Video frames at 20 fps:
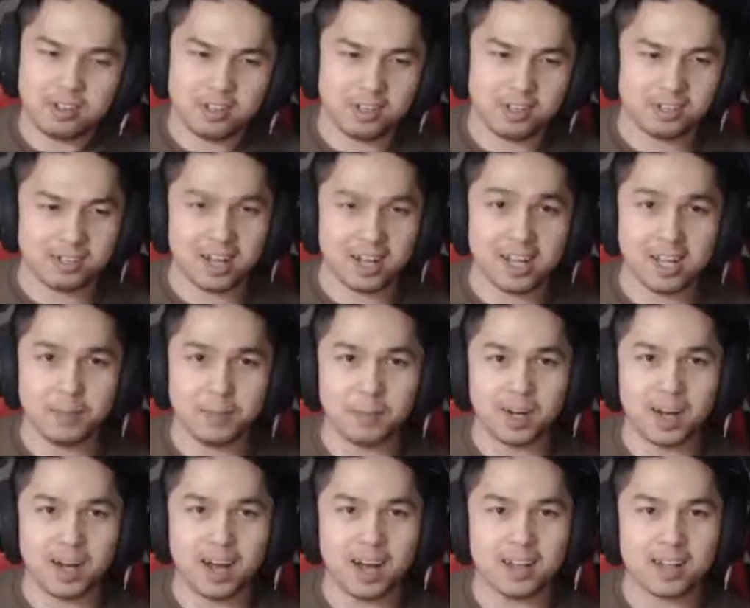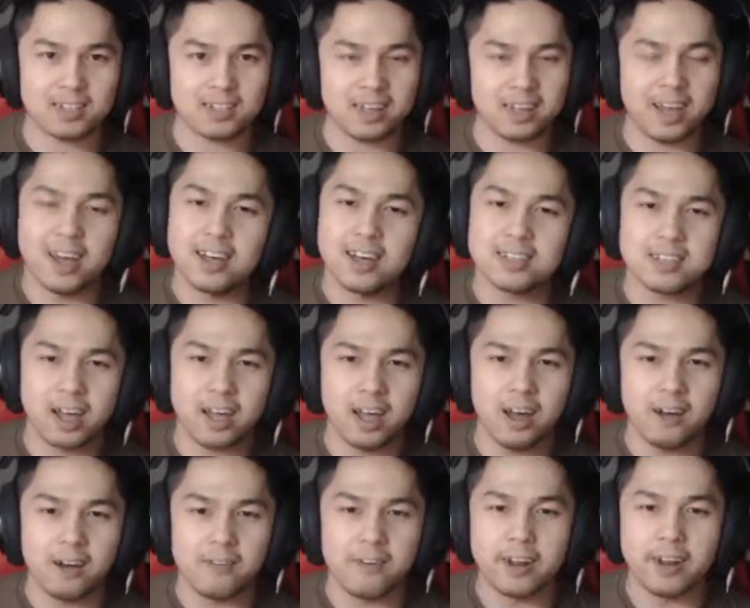Because I am hot as
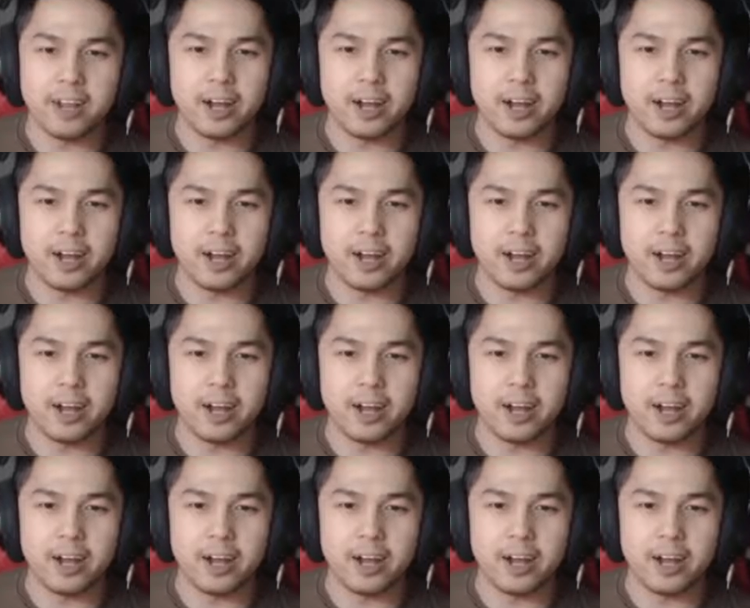hell right